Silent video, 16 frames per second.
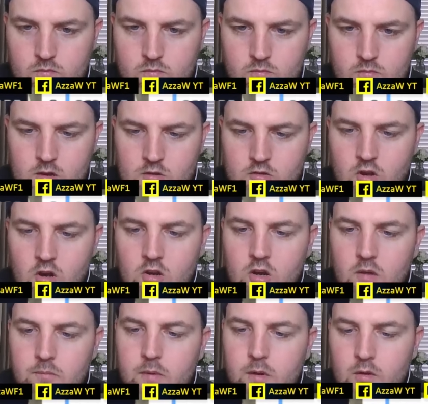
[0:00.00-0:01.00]
As
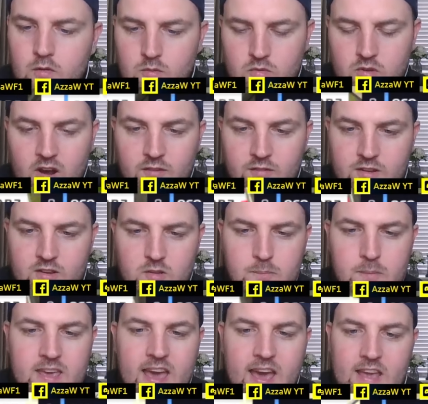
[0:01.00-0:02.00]
Ocon moves himself into
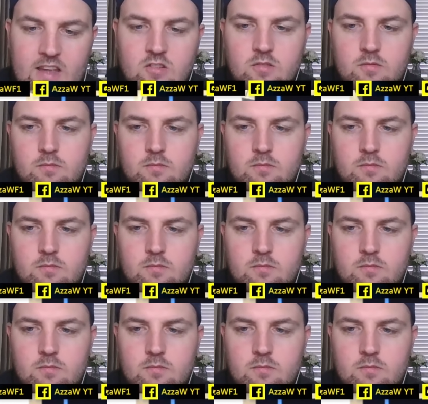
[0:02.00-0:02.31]
P8.